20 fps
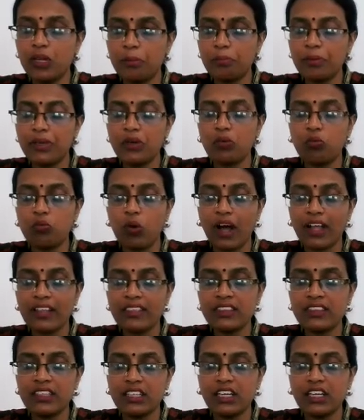will be
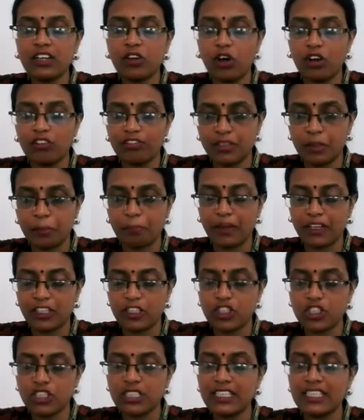1/3 of the
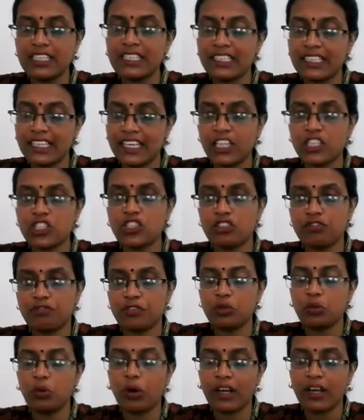pension in case
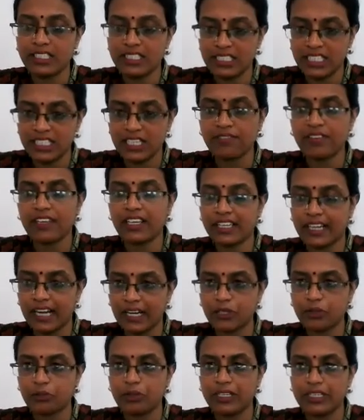if you are receiving
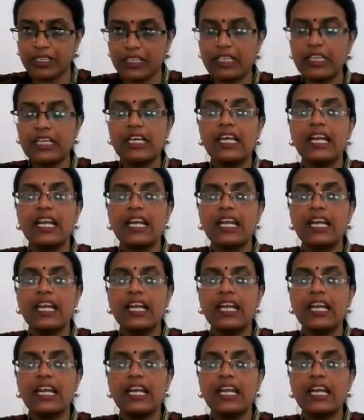gratuity.